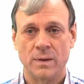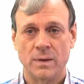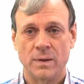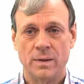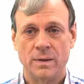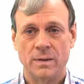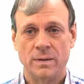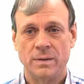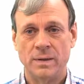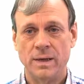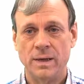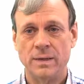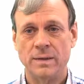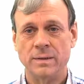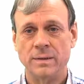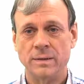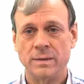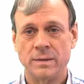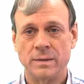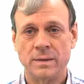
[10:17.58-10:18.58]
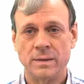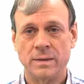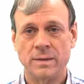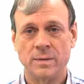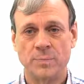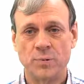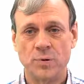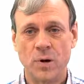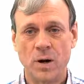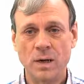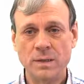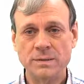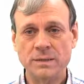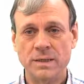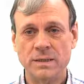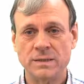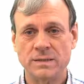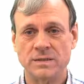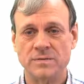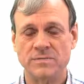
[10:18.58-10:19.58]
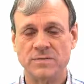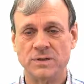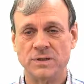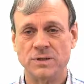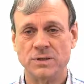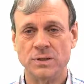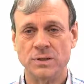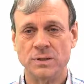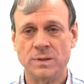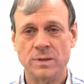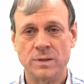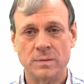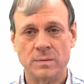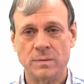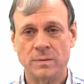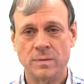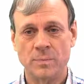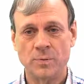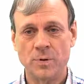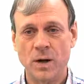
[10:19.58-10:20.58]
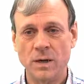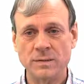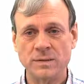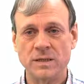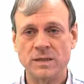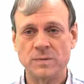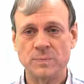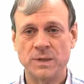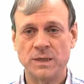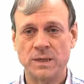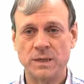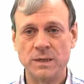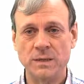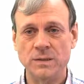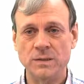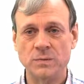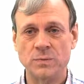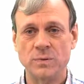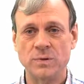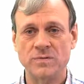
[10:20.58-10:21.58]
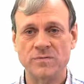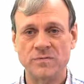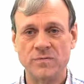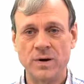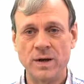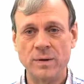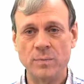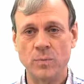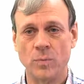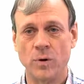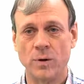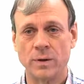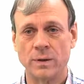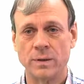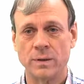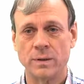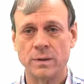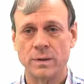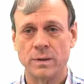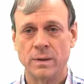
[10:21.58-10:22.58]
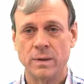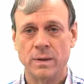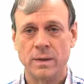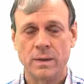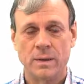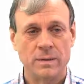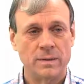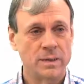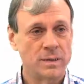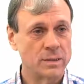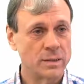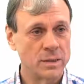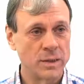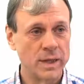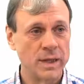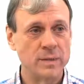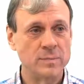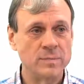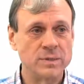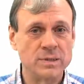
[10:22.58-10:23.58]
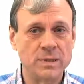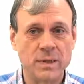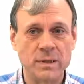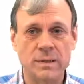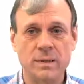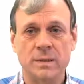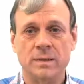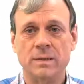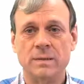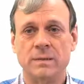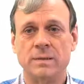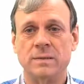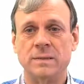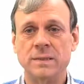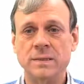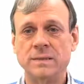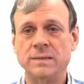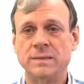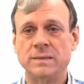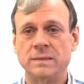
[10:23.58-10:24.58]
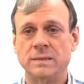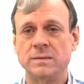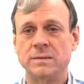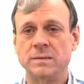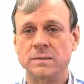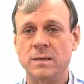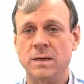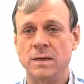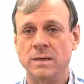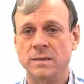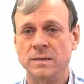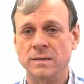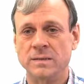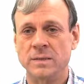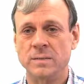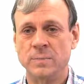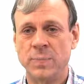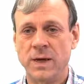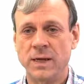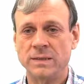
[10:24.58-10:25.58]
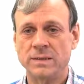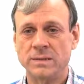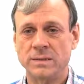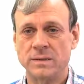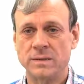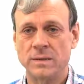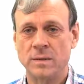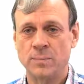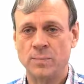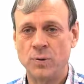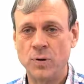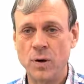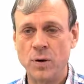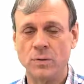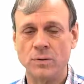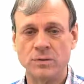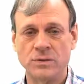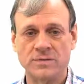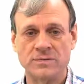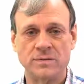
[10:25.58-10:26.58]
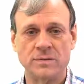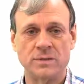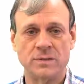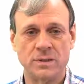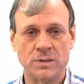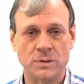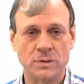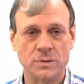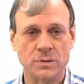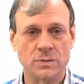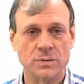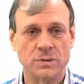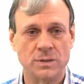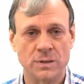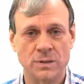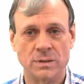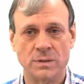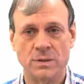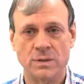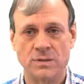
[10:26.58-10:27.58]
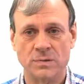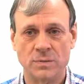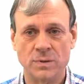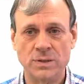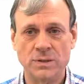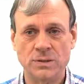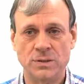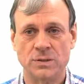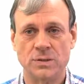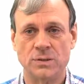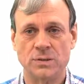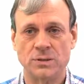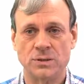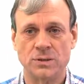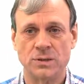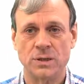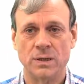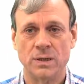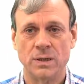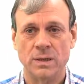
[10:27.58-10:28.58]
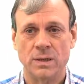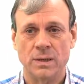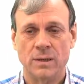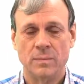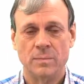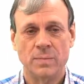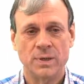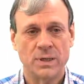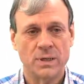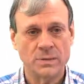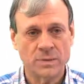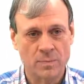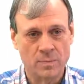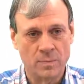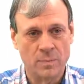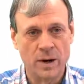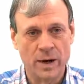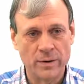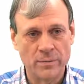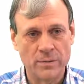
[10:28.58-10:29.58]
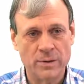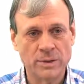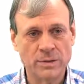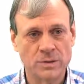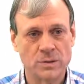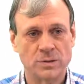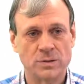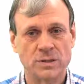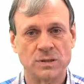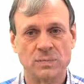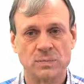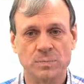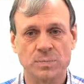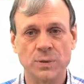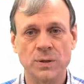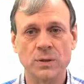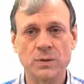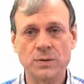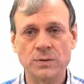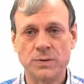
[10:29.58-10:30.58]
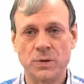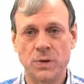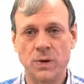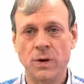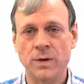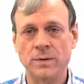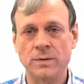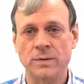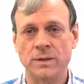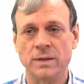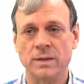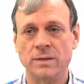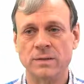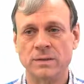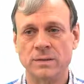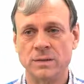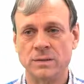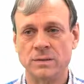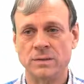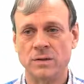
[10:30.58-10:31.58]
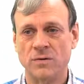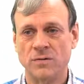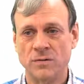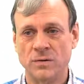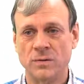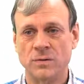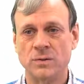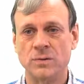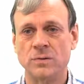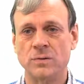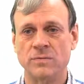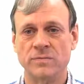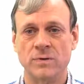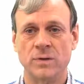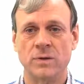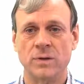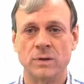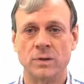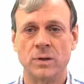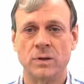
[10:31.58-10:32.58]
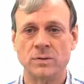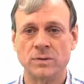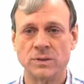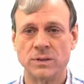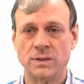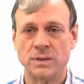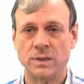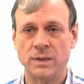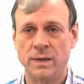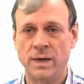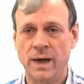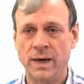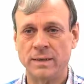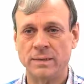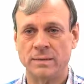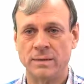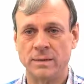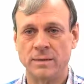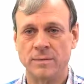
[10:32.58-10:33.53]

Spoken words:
Then, in the process division, the process begins with the framework that claims that this is the best approach to use in this research, because my research is built on this, and so the two are very closely connected.